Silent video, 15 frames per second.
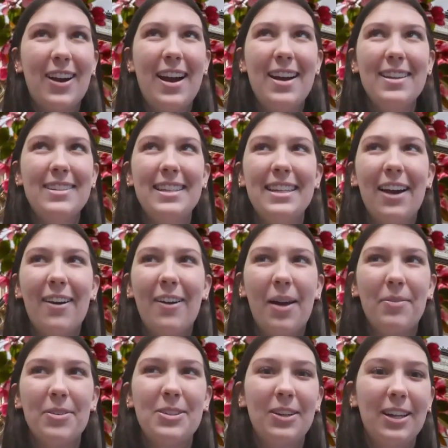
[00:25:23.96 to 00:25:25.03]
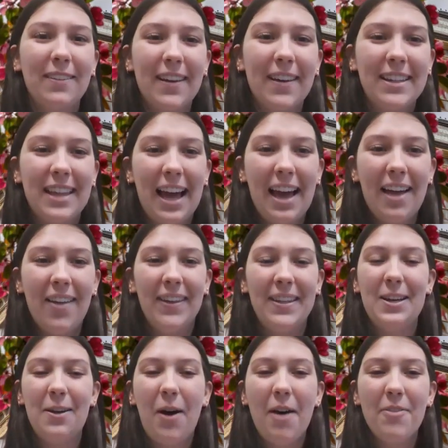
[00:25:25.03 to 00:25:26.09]
try to seek out opportunities like that. Like
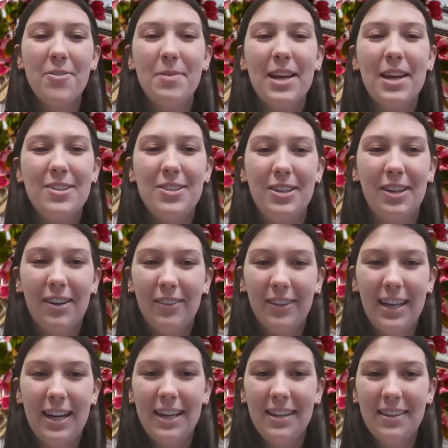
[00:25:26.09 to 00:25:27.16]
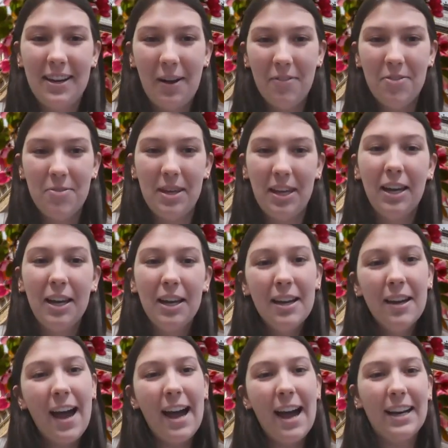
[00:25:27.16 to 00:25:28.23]
they don't have to be engineering related, they don't have to be like
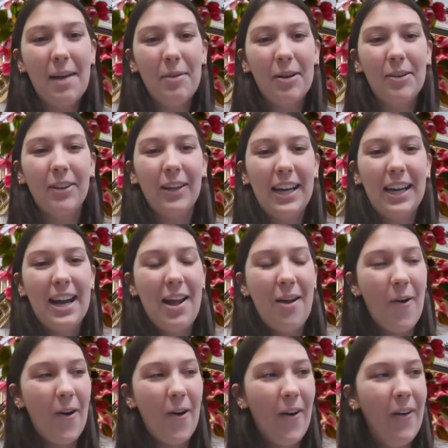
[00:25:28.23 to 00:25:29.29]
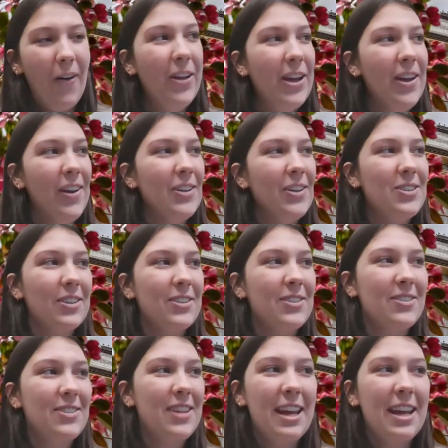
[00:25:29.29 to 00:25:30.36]
academic related at all.
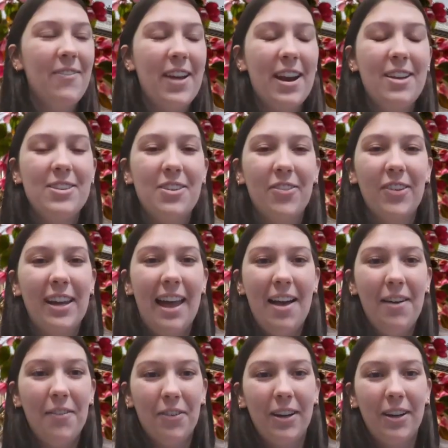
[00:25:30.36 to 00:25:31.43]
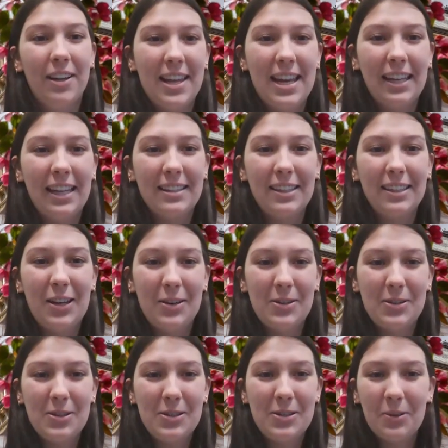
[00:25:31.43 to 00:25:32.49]
Just take advantage of like everything. It's like
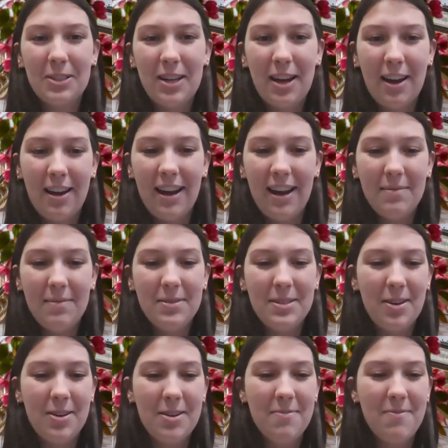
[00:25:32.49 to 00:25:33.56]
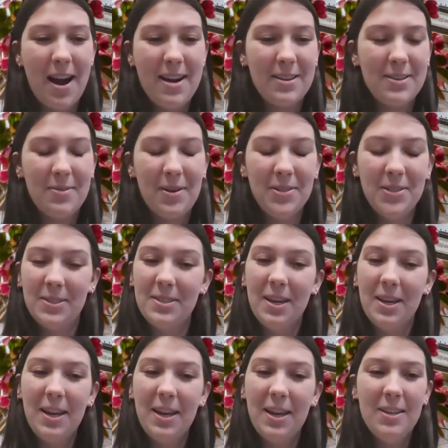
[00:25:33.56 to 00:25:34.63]
such a short time, so you might as well just